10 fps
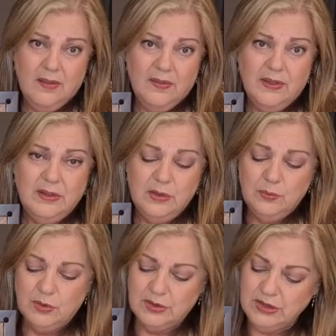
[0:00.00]
that you
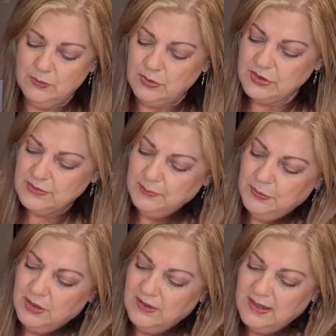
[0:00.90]
want you want to
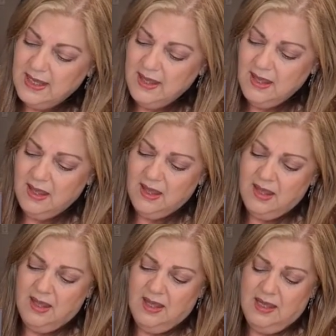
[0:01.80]
put in there.
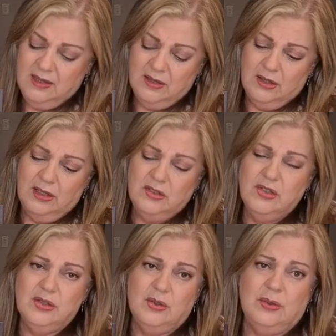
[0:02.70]
And I, I
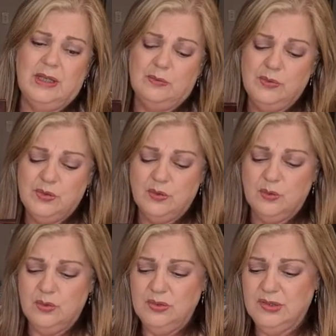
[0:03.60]
just thought that was
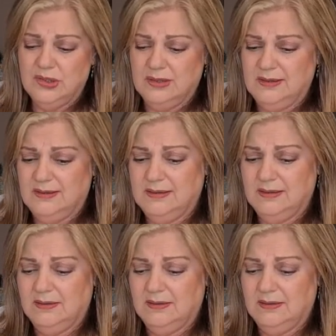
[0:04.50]
gorgeous.